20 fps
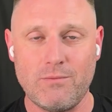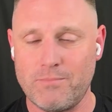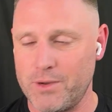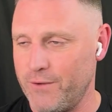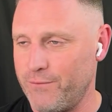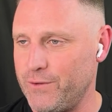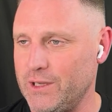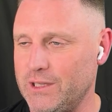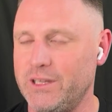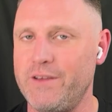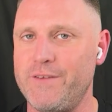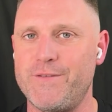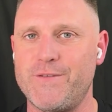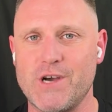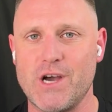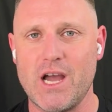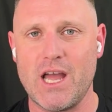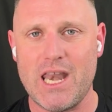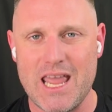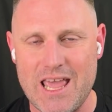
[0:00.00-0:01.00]
perfectly
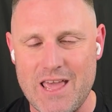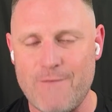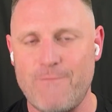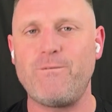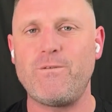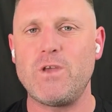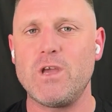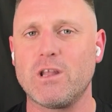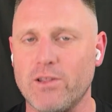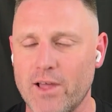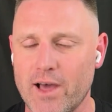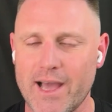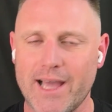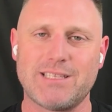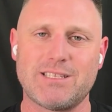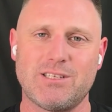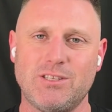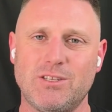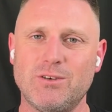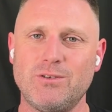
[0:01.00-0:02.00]
fine if you'd like
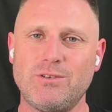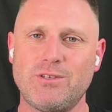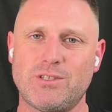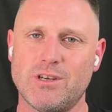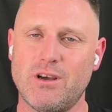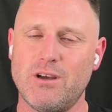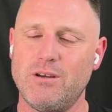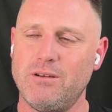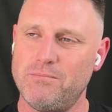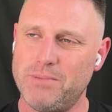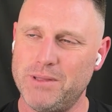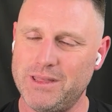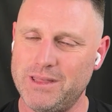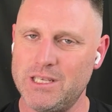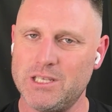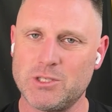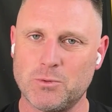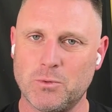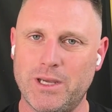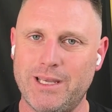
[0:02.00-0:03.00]
to do so. But
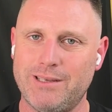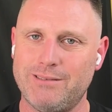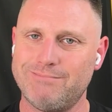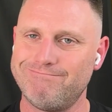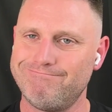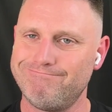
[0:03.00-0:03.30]
this week,